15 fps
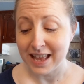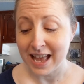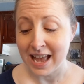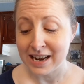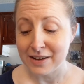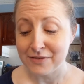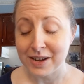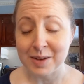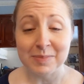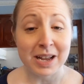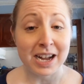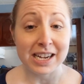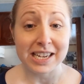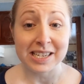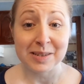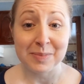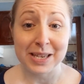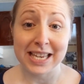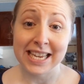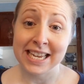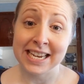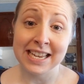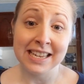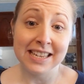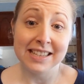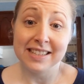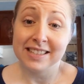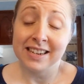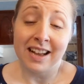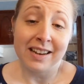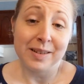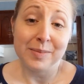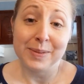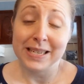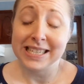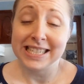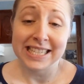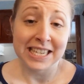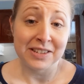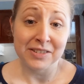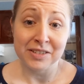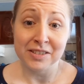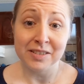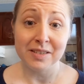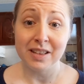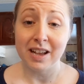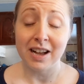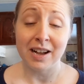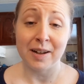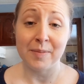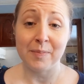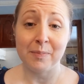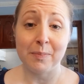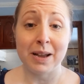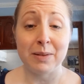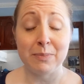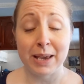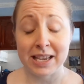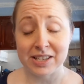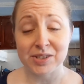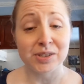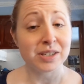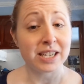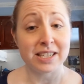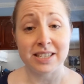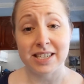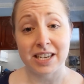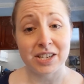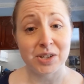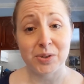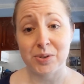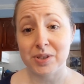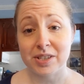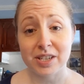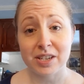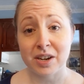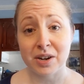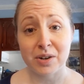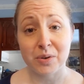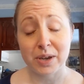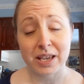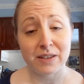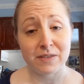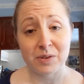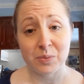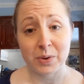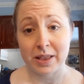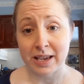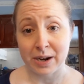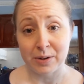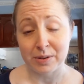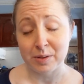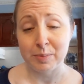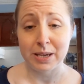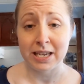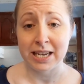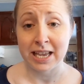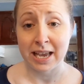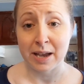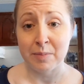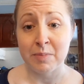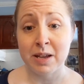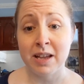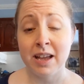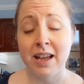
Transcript: And if I'm not going to be eating, it's not a big deal. My basal continues to go even without the PDM.